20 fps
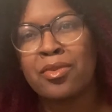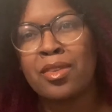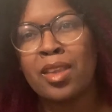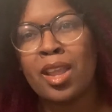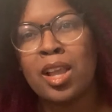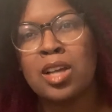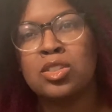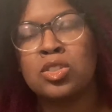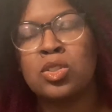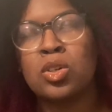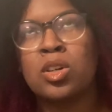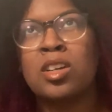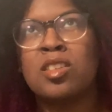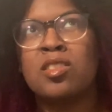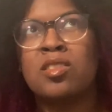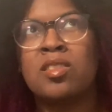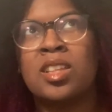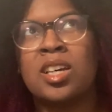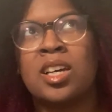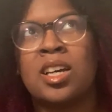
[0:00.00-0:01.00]
sort
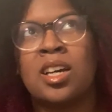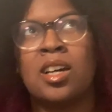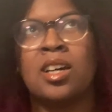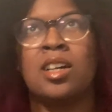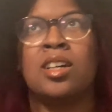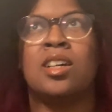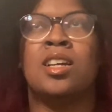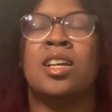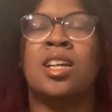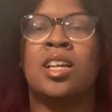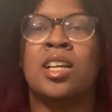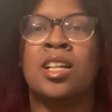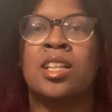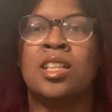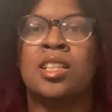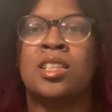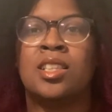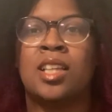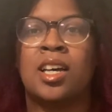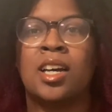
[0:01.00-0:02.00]
of the
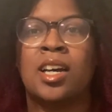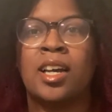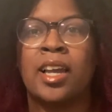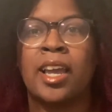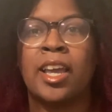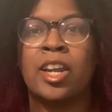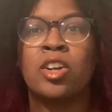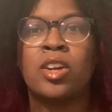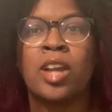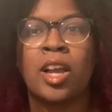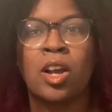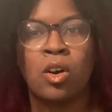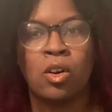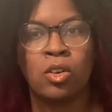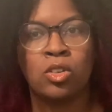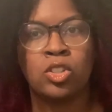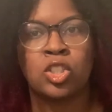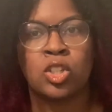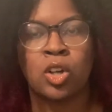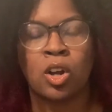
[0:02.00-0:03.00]
internet
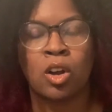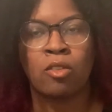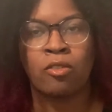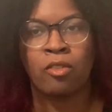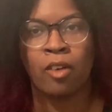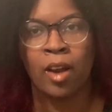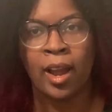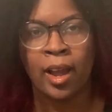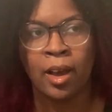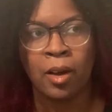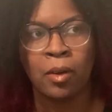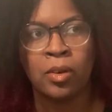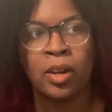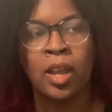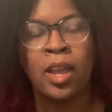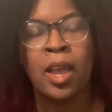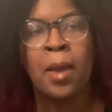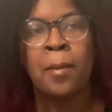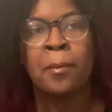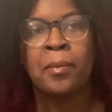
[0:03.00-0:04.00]
culture around
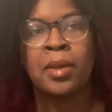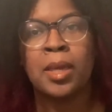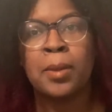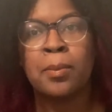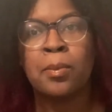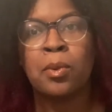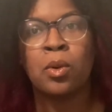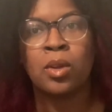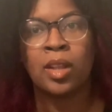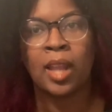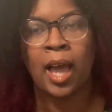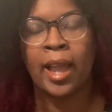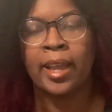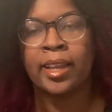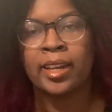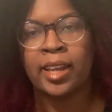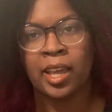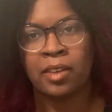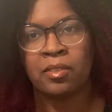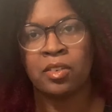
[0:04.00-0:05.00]
people
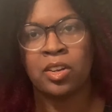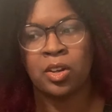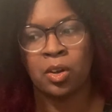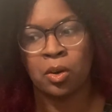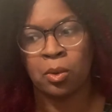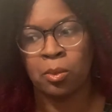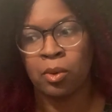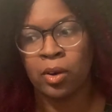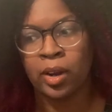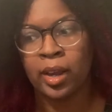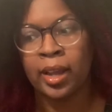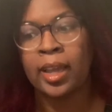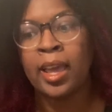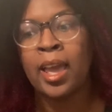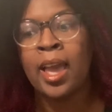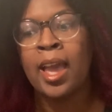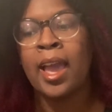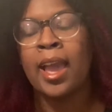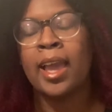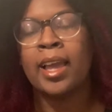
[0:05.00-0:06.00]
like David Dobrik,
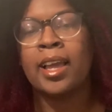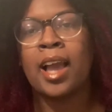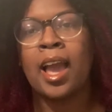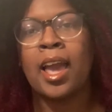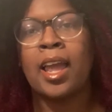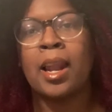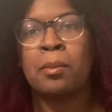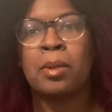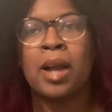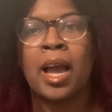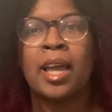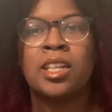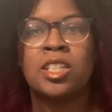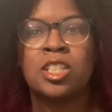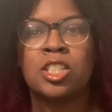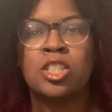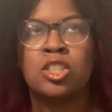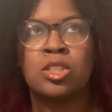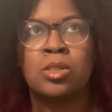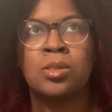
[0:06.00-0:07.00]
and I'm kind of
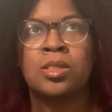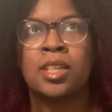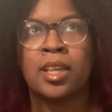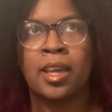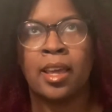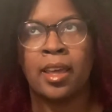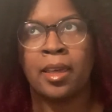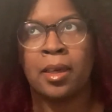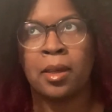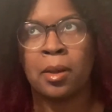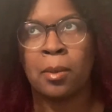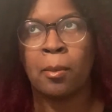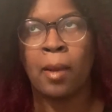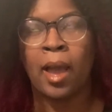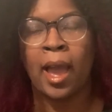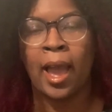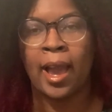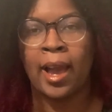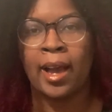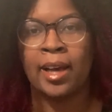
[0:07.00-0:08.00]
just using him
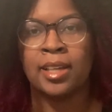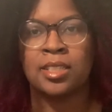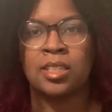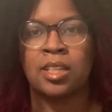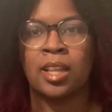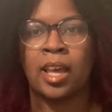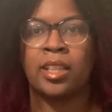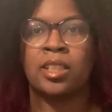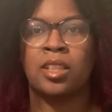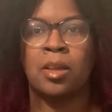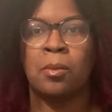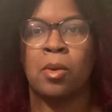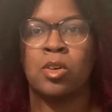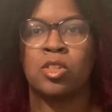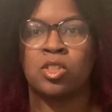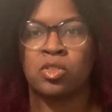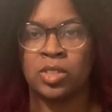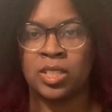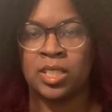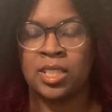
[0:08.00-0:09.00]
as like the
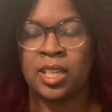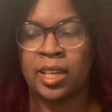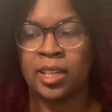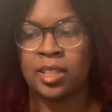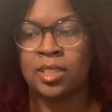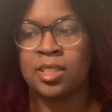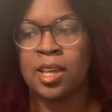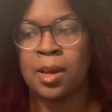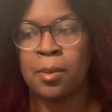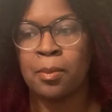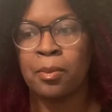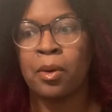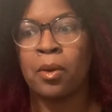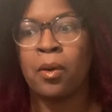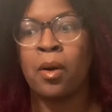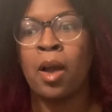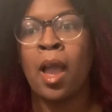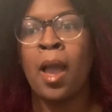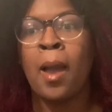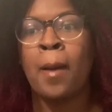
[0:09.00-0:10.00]
most recent
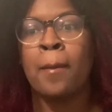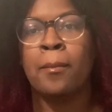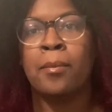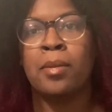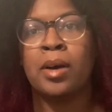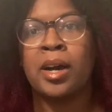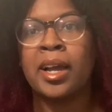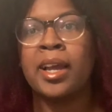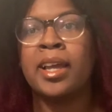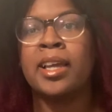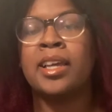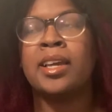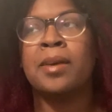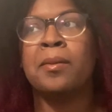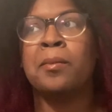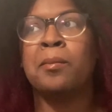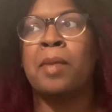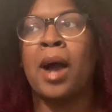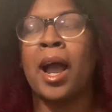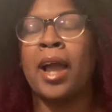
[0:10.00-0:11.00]
example, but
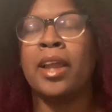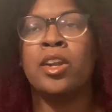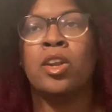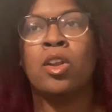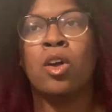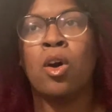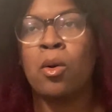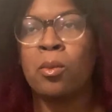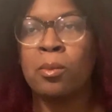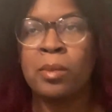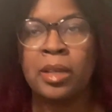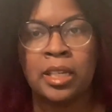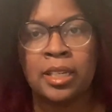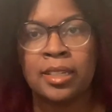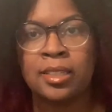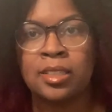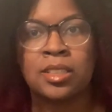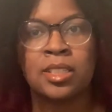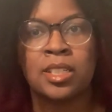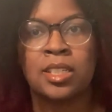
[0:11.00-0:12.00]
by no
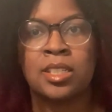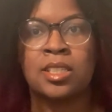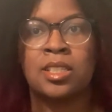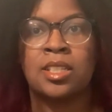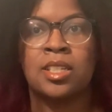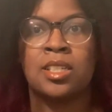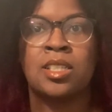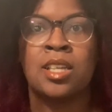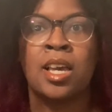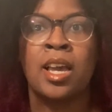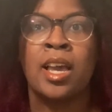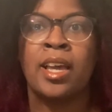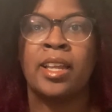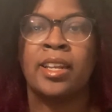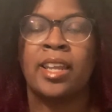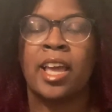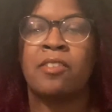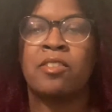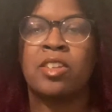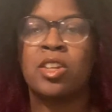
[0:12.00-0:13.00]
means is this
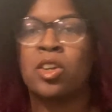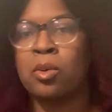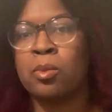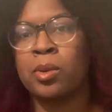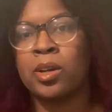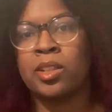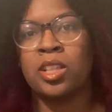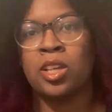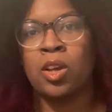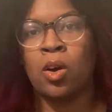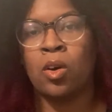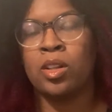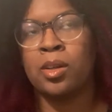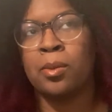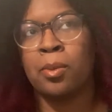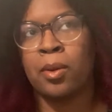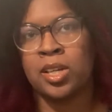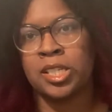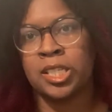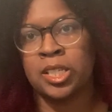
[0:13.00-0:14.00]
David Dobrik the only
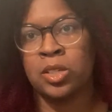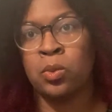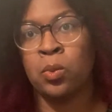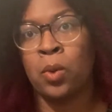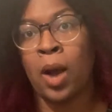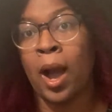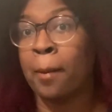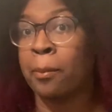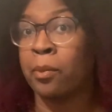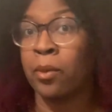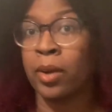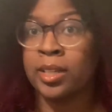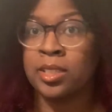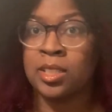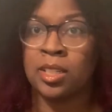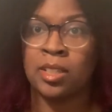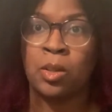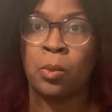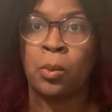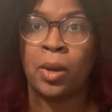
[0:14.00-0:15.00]
person who operates
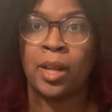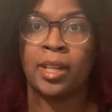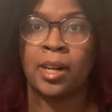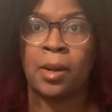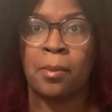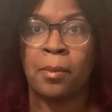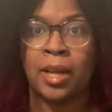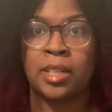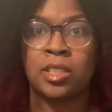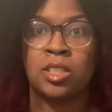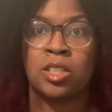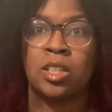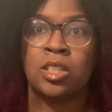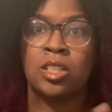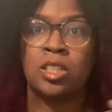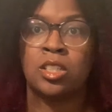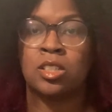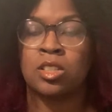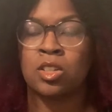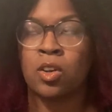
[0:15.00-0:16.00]
in the way that I'm about to
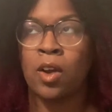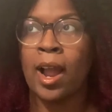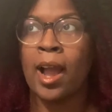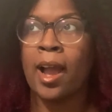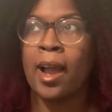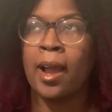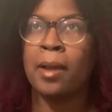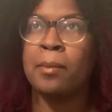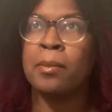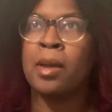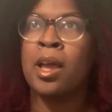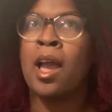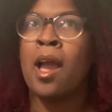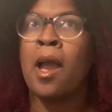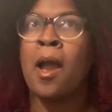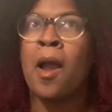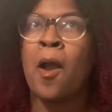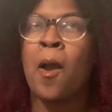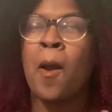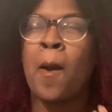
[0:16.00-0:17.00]
describe.
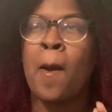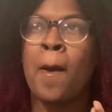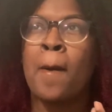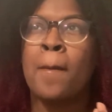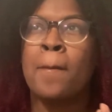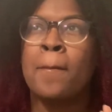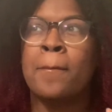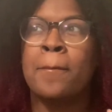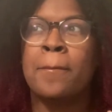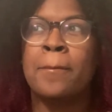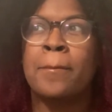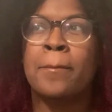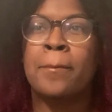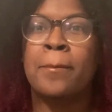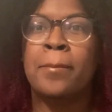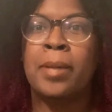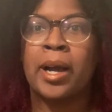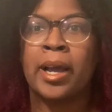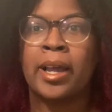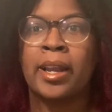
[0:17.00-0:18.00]

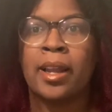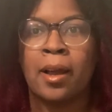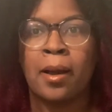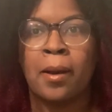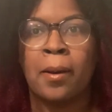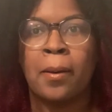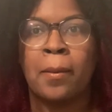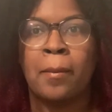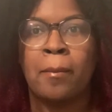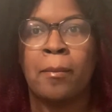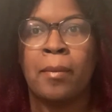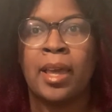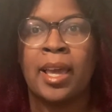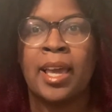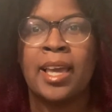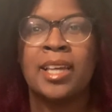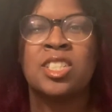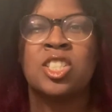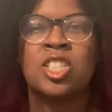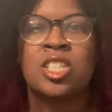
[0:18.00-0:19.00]
But
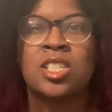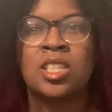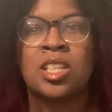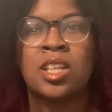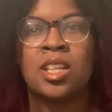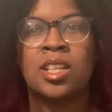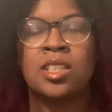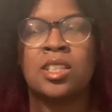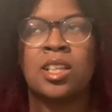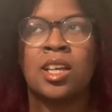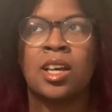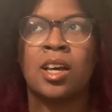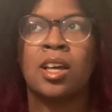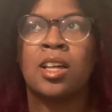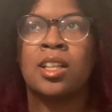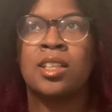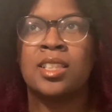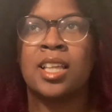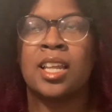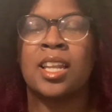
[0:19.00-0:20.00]
he's just the
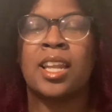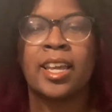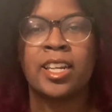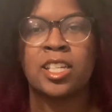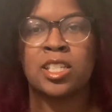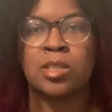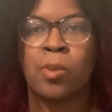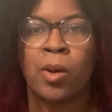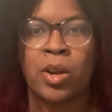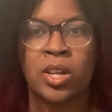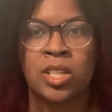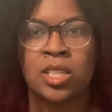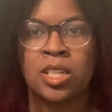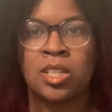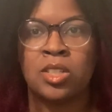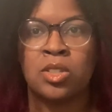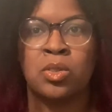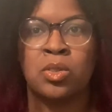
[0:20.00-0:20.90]
latest person